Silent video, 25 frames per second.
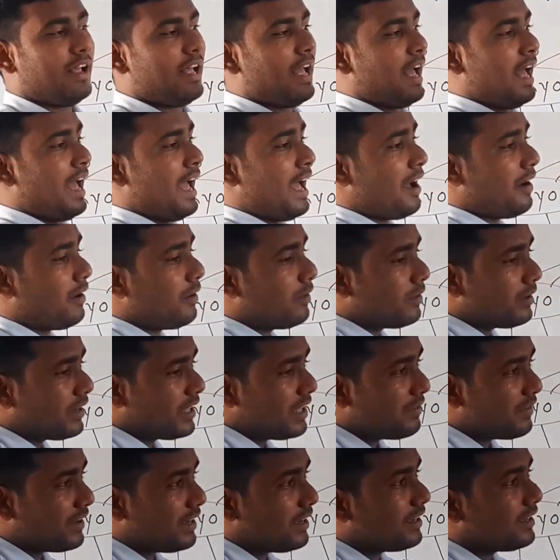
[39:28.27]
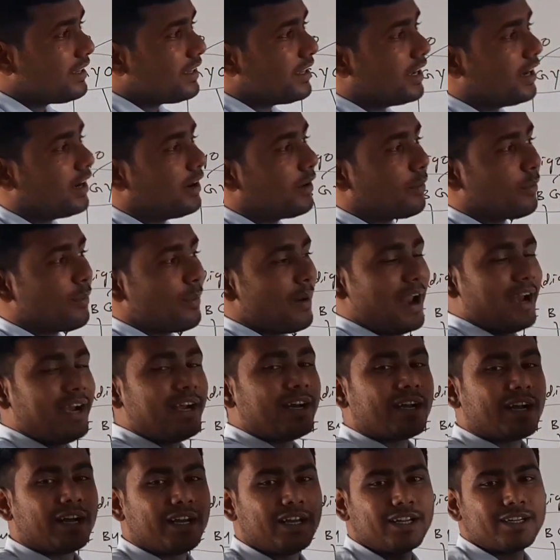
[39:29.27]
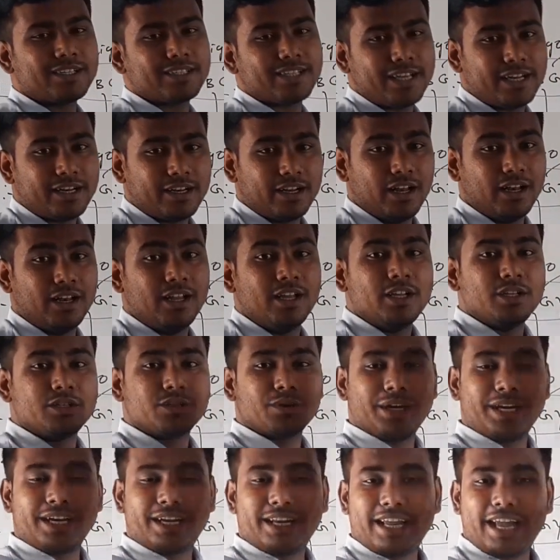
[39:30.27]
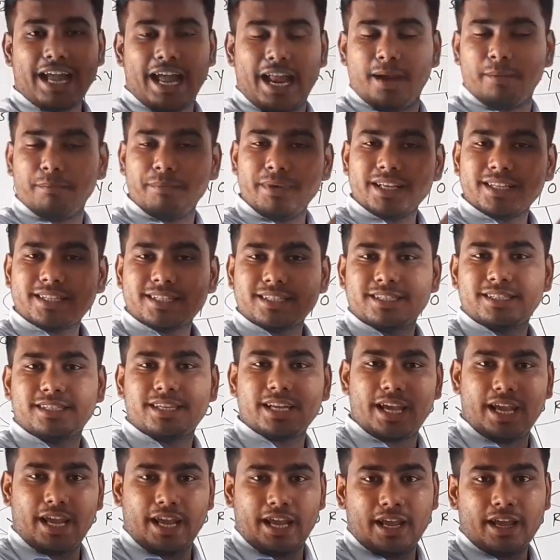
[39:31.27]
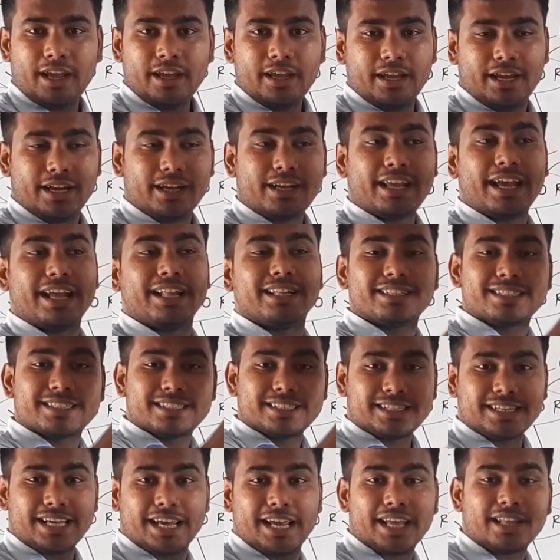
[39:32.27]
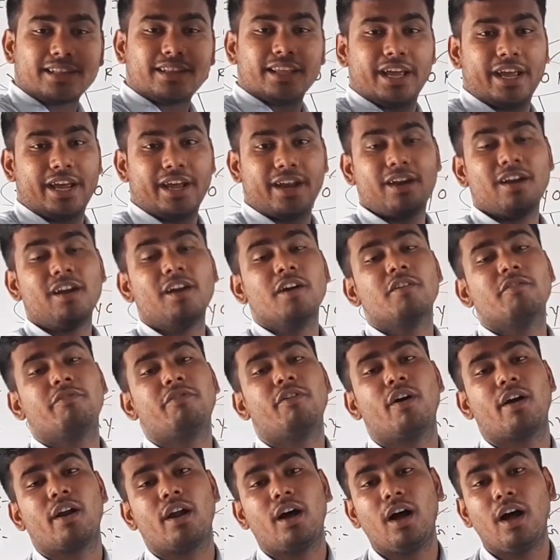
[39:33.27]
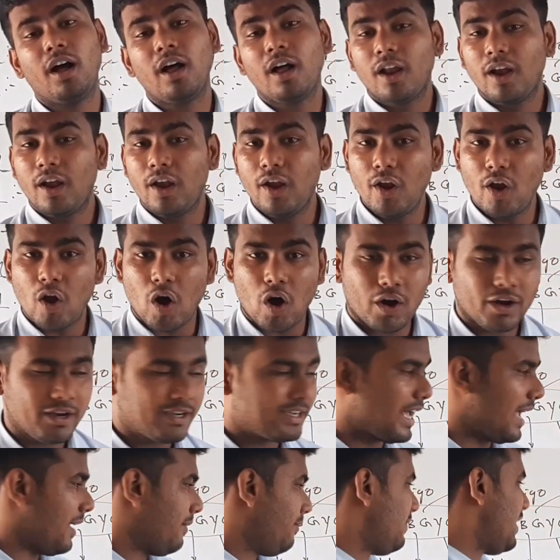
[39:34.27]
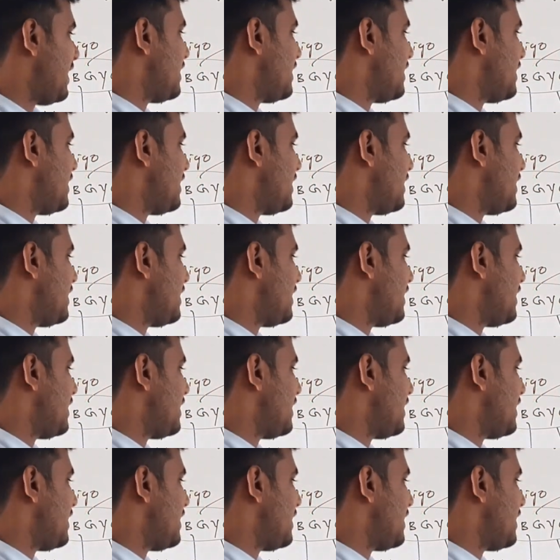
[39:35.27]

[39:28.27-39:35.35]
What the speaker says: have given the red color signal, so it can stay there for a long time.